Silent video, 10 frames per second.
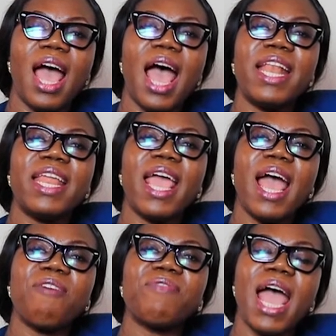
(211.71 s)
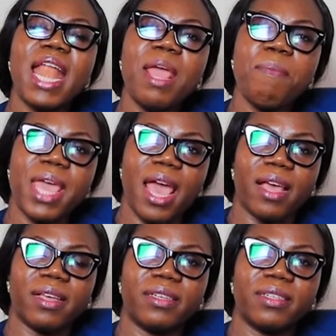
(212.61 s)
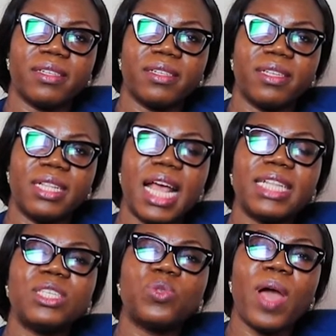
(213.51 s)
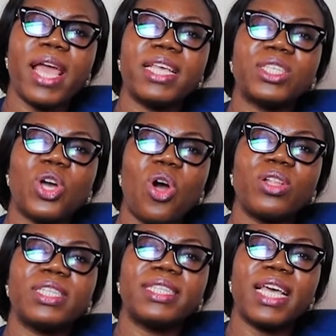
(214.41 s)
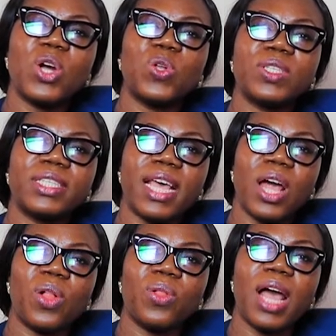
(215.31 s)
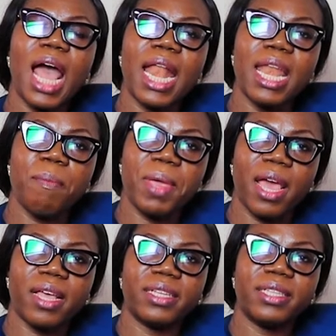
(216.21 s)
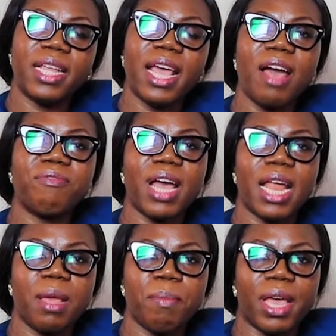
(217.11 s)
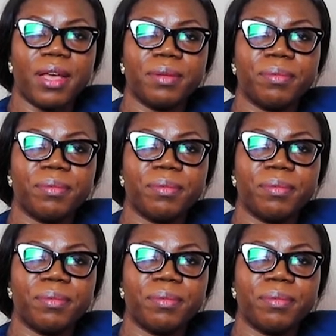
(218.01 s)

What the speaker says: And they have anemia. That is why it's called sickle cell anemia. They have anemia.